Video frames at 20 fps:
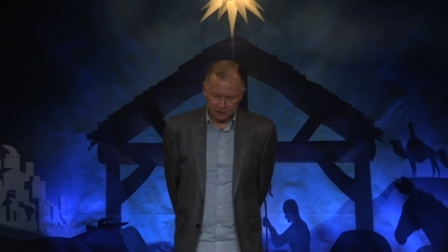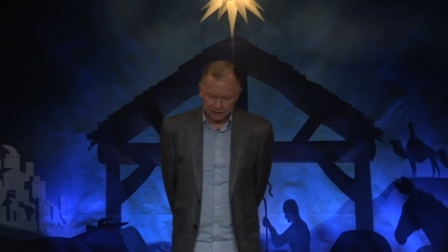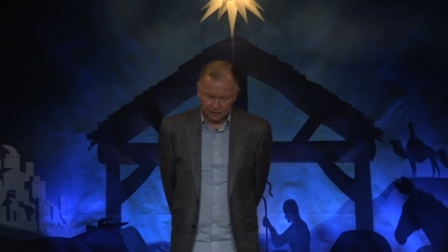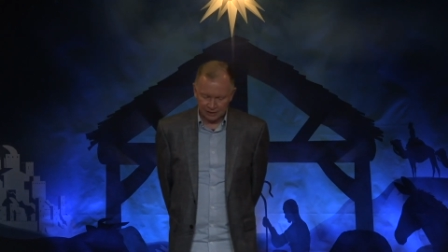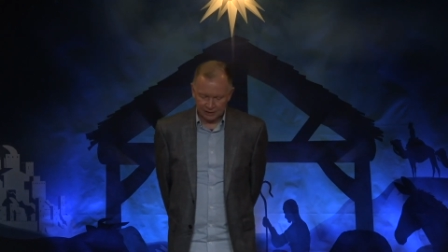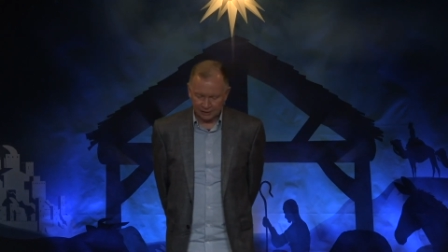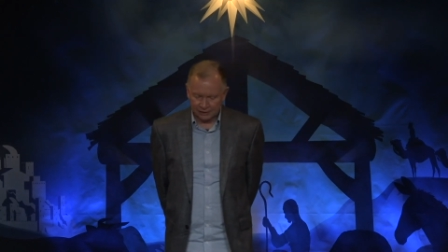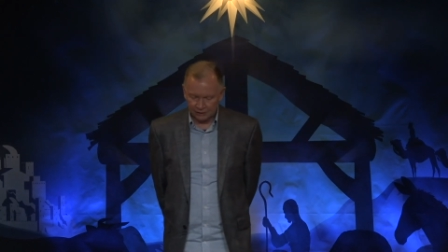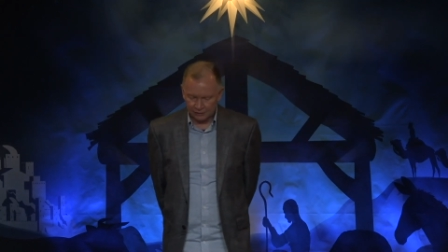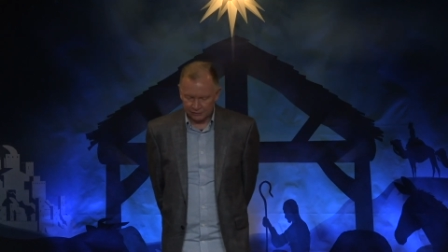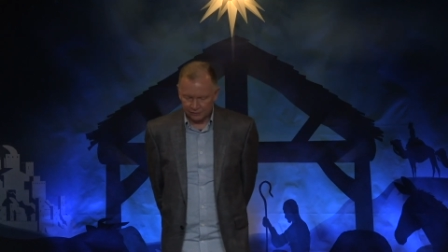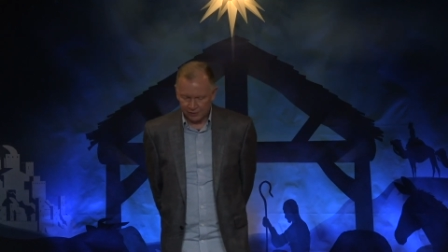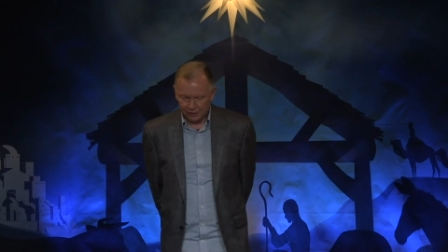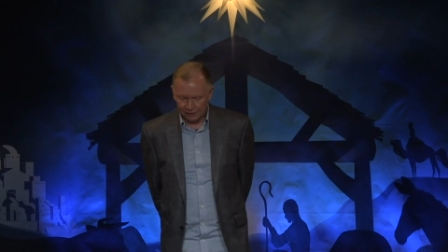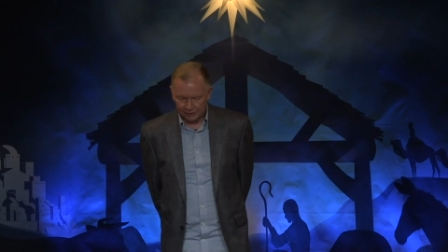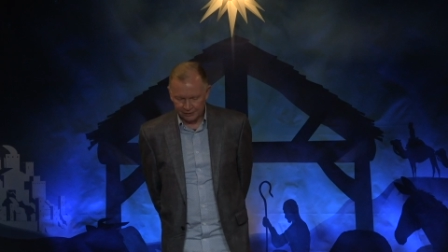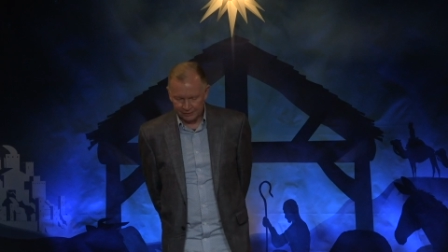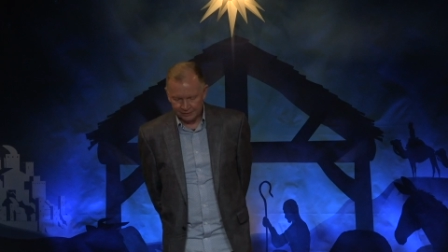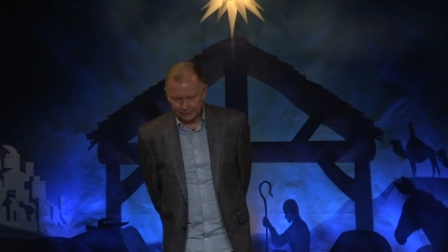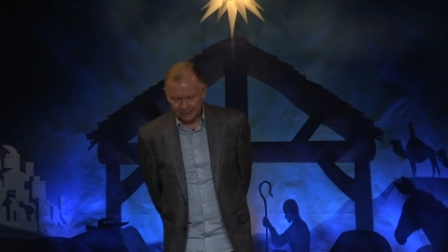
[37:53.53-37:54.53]
Thank you,
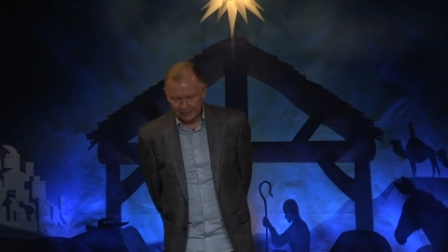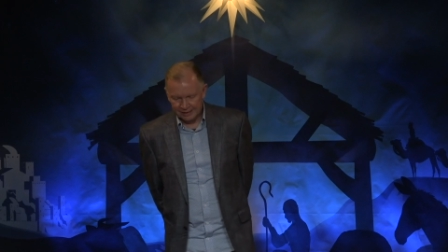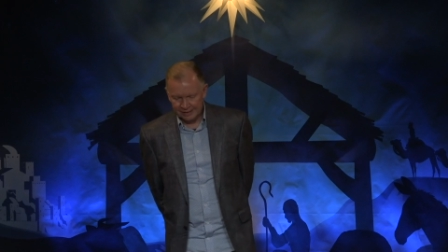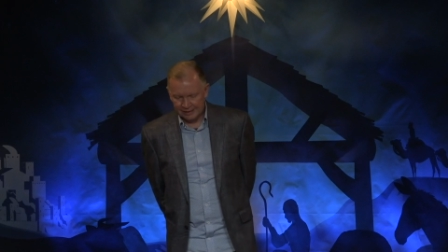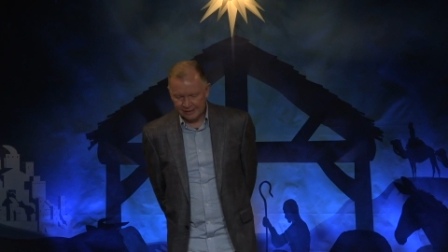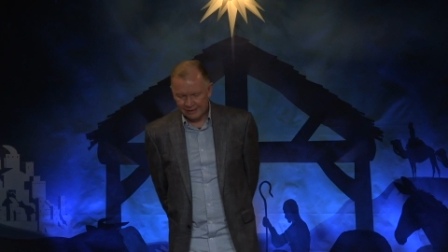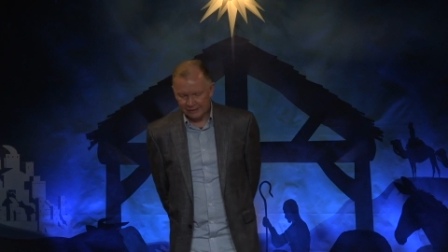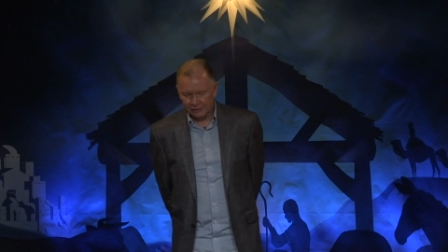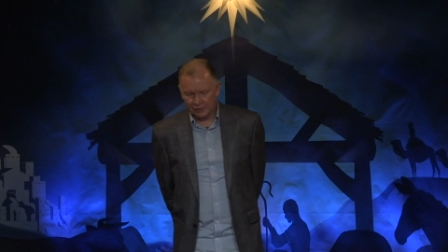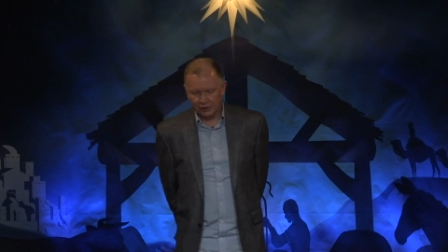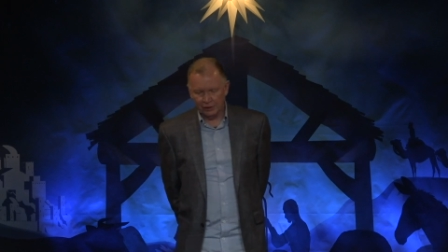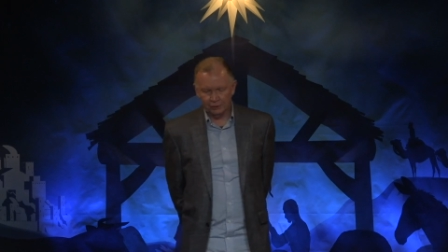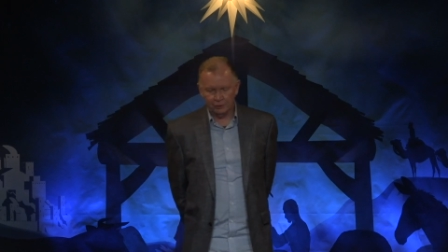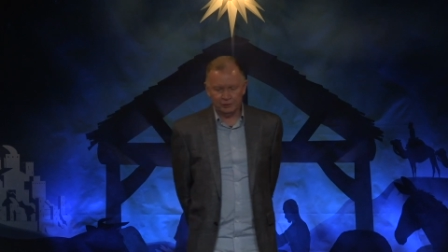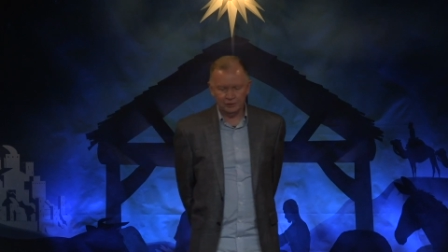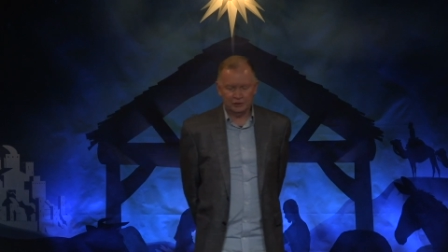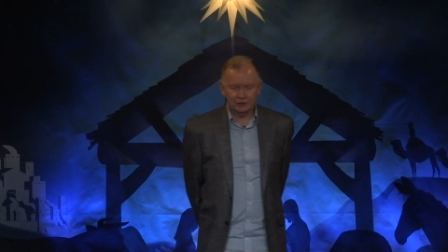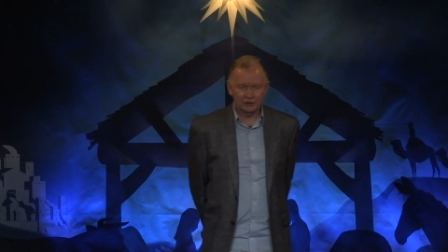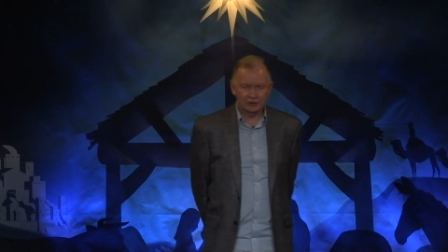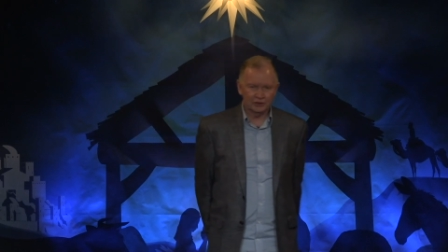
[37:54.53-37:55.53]
Father, for
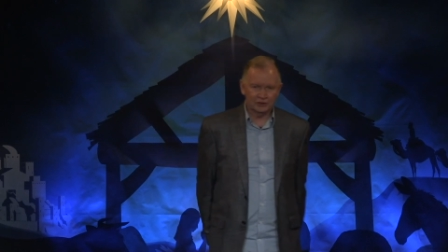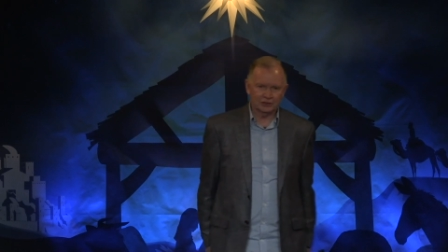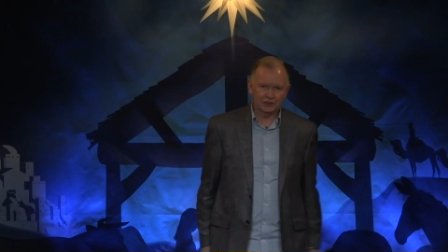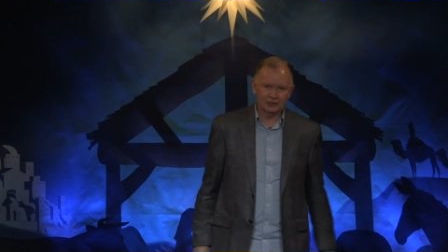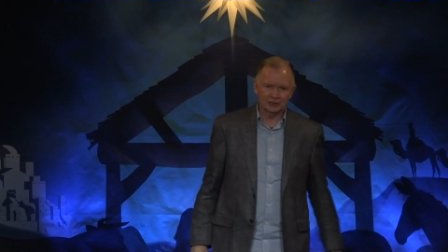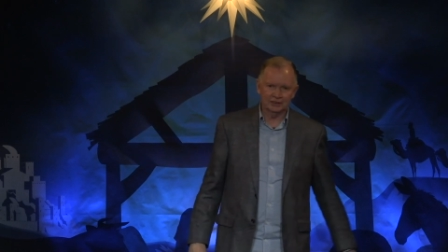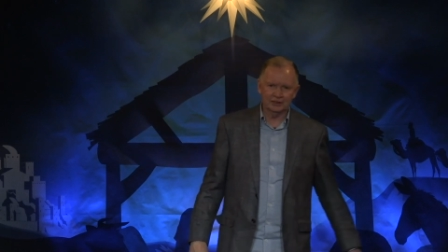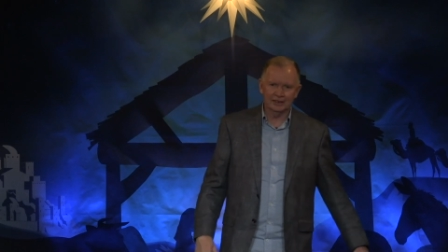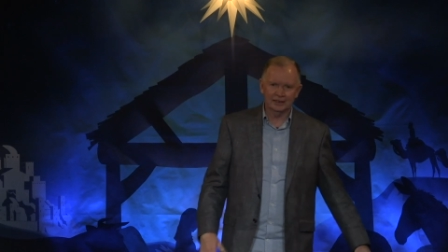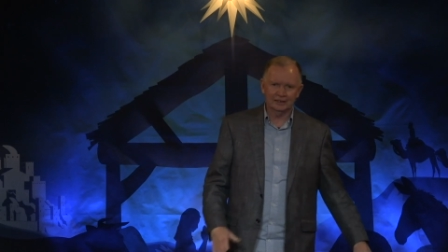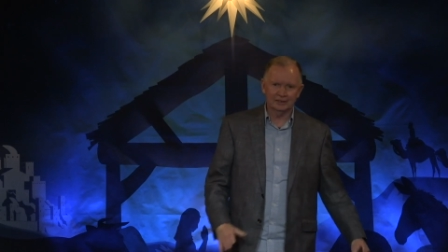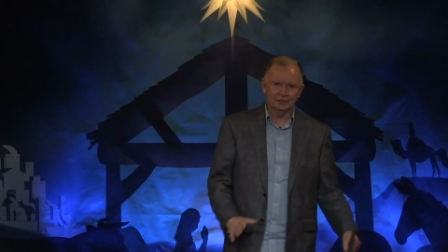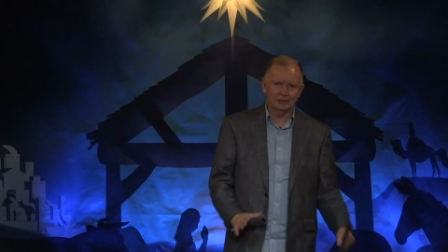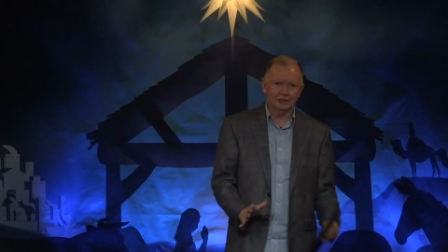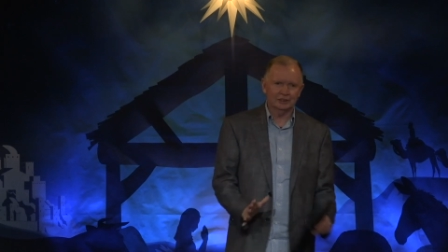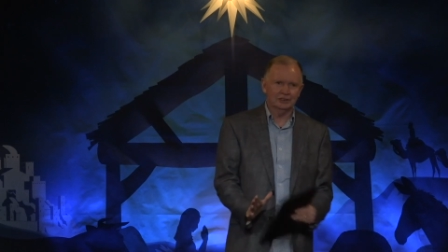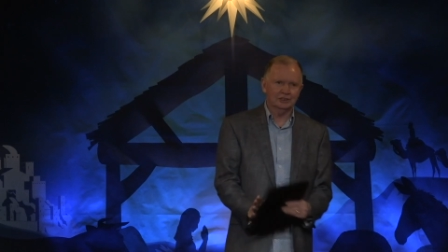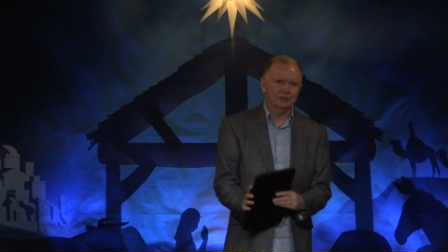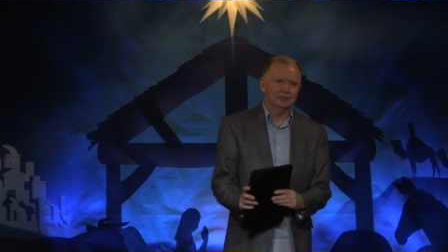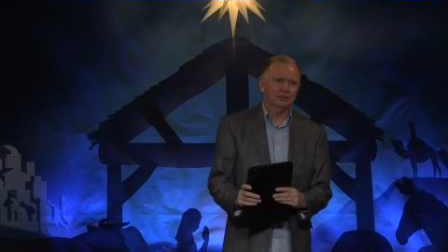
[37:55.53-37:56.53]
helping us to see that in
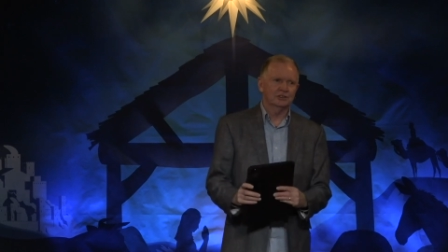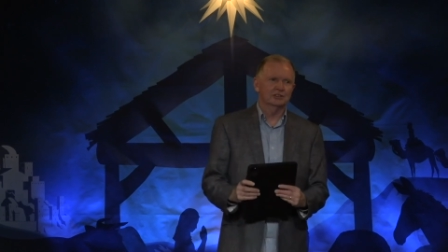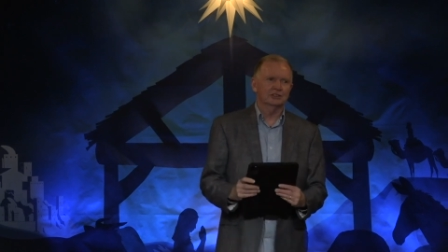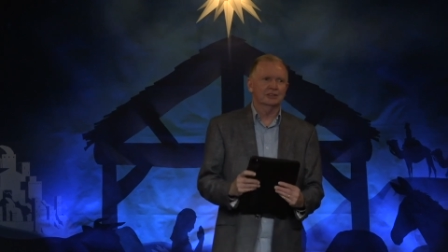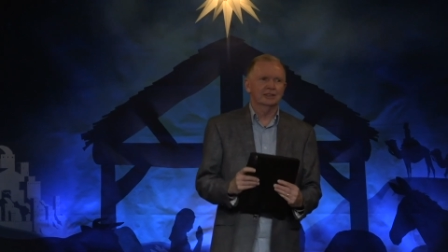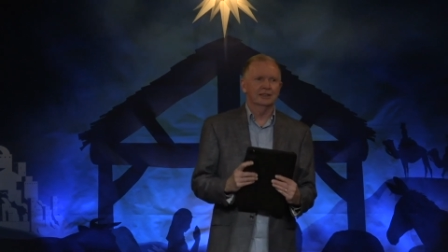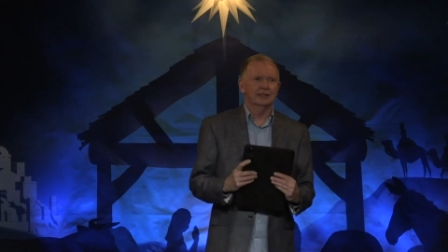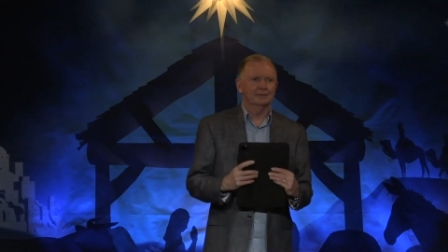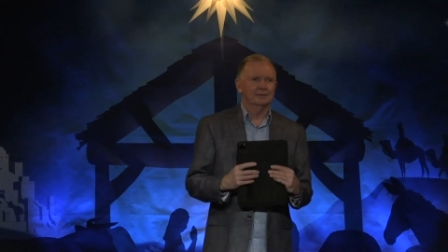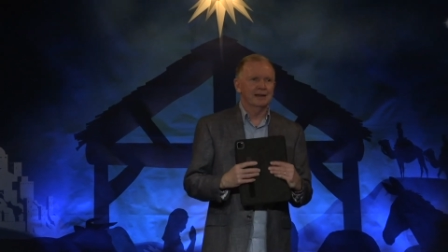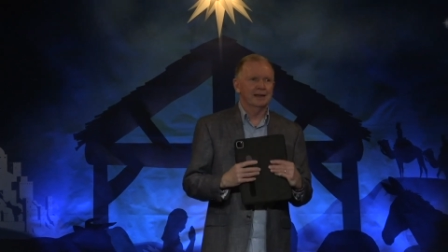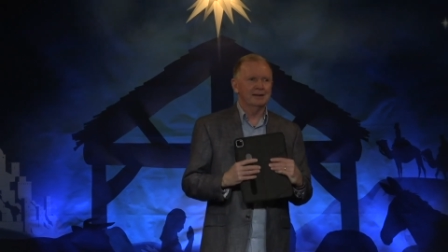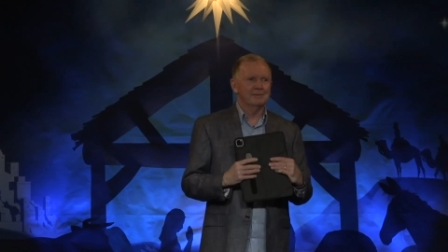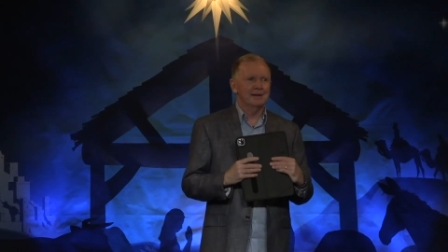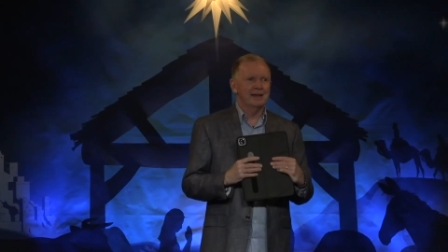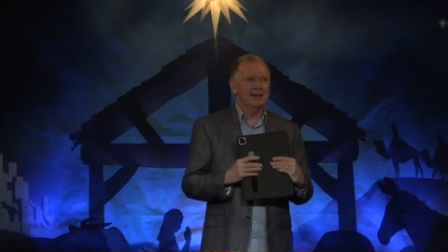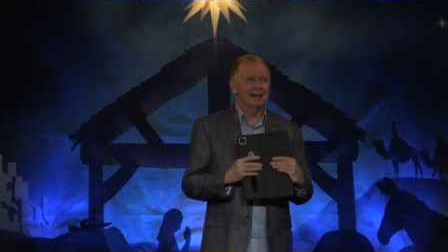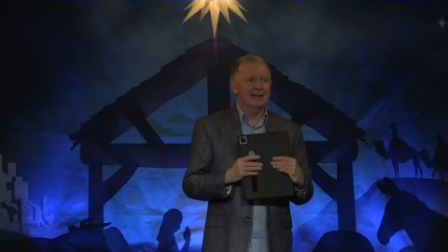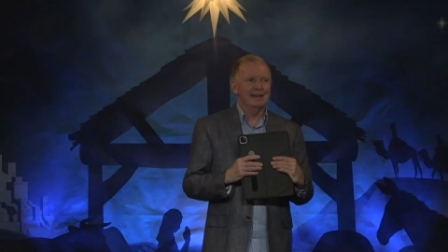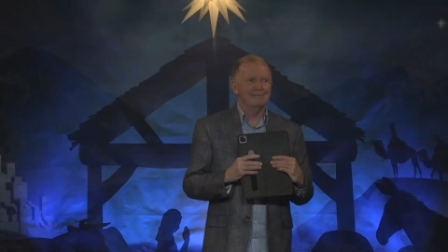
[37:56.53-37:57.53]
Jesus' name.
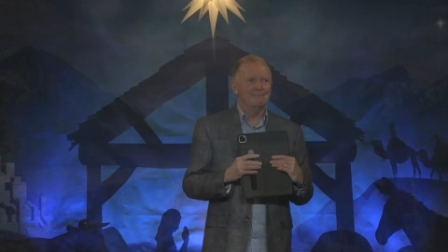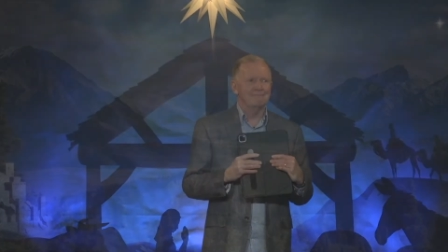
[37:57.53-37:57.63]
Amen.